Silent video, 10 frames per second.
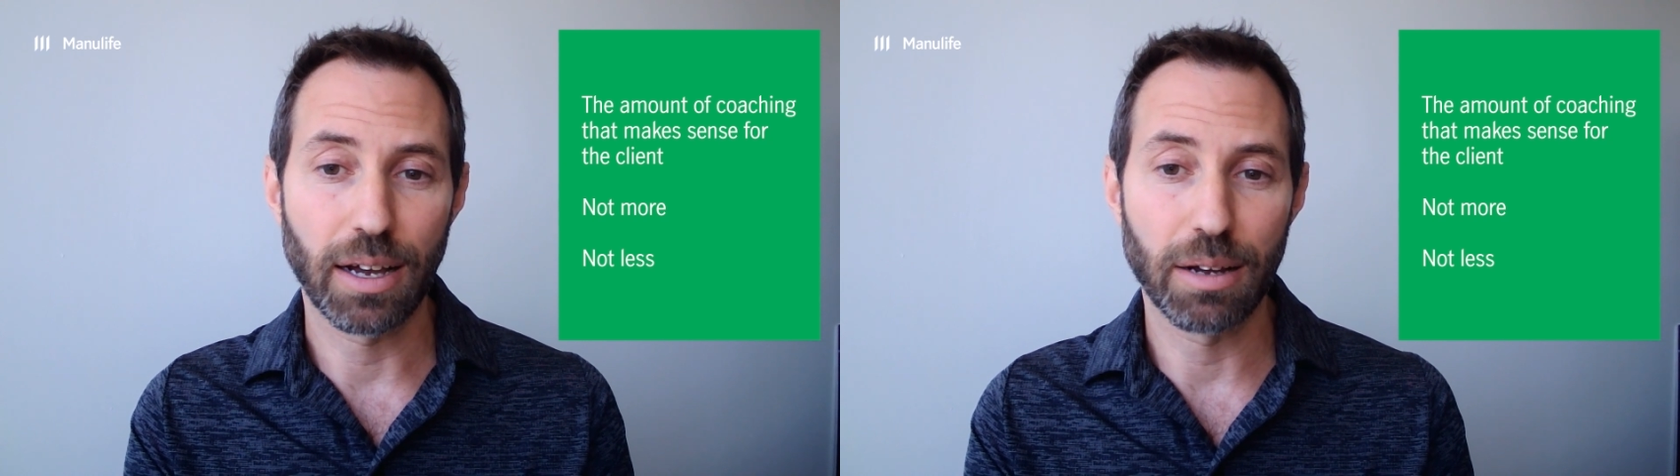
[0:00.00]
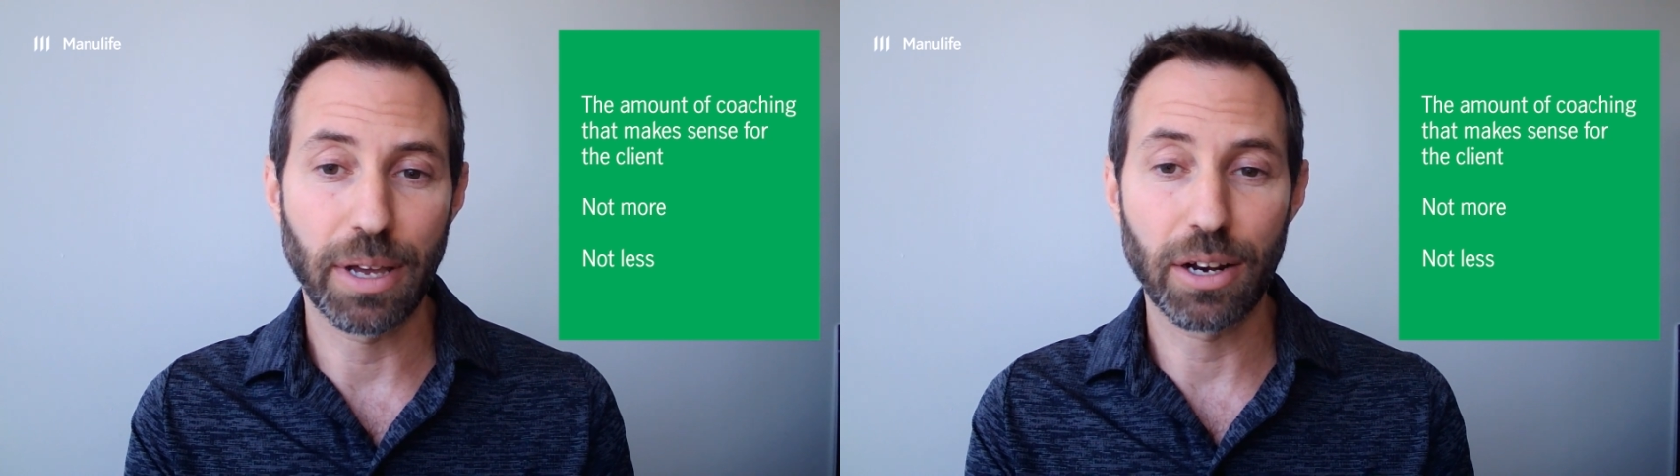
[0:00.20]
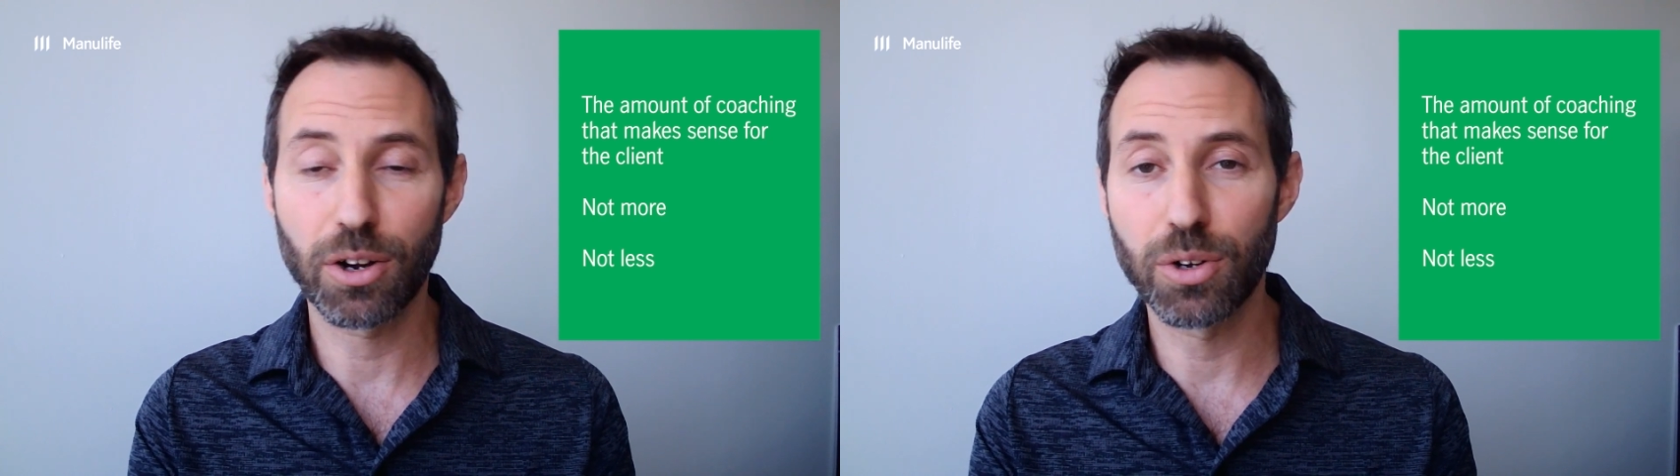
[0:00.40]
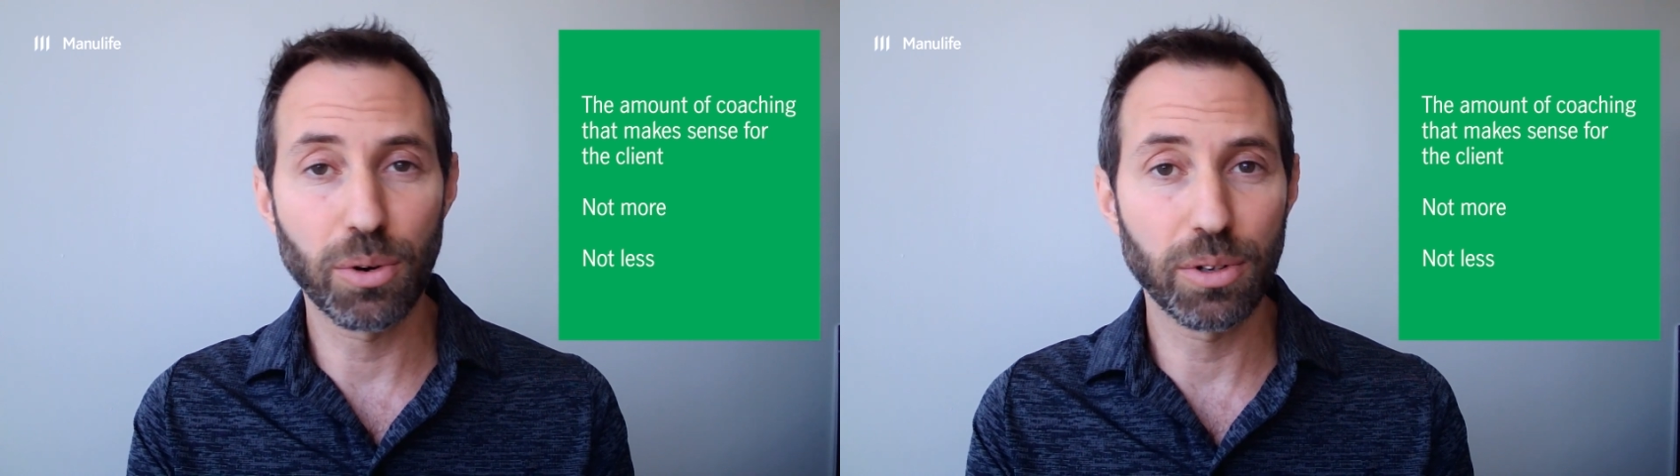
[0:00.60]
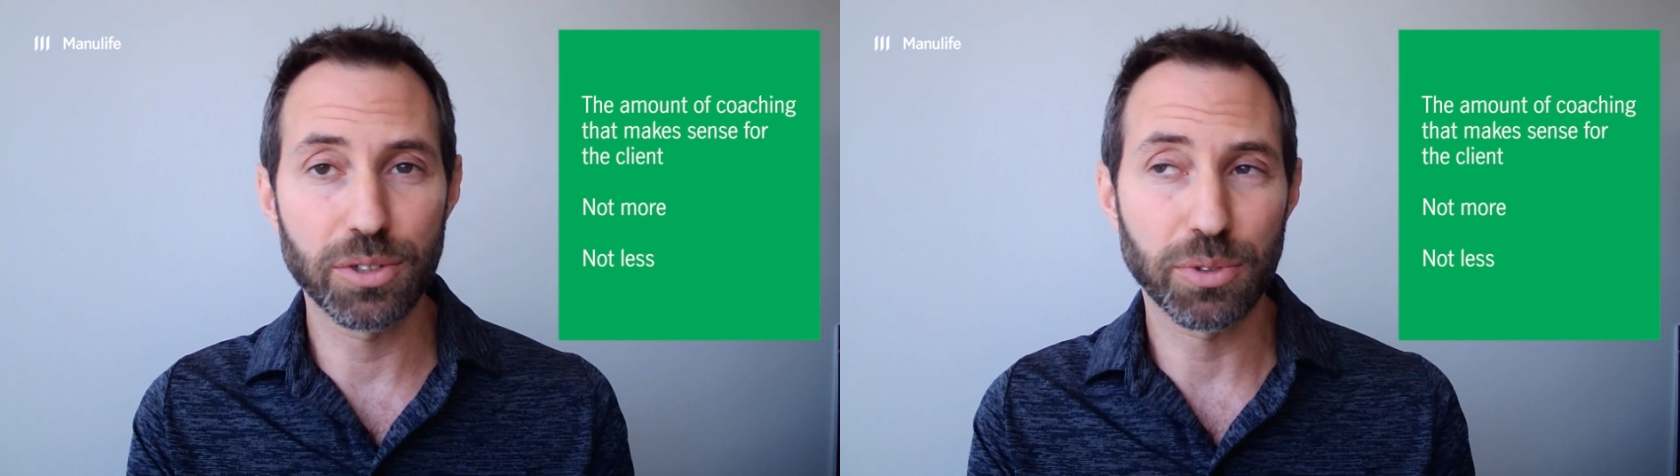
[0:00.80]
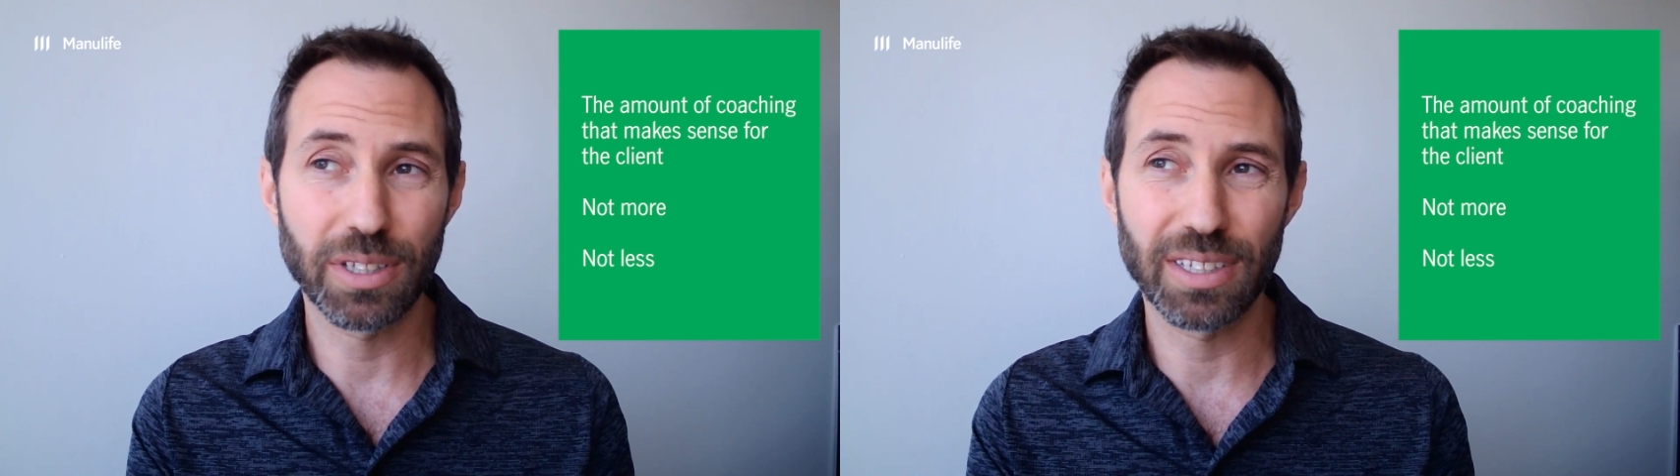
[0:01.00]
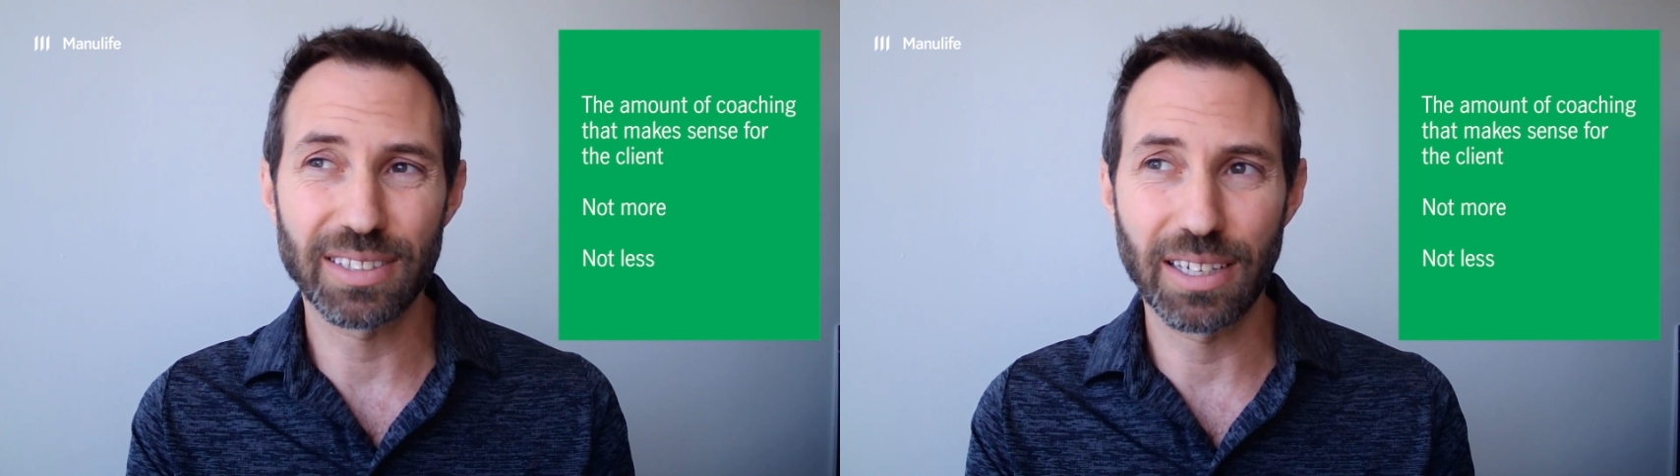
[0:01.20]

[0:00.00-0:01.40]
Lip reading: And our goal is really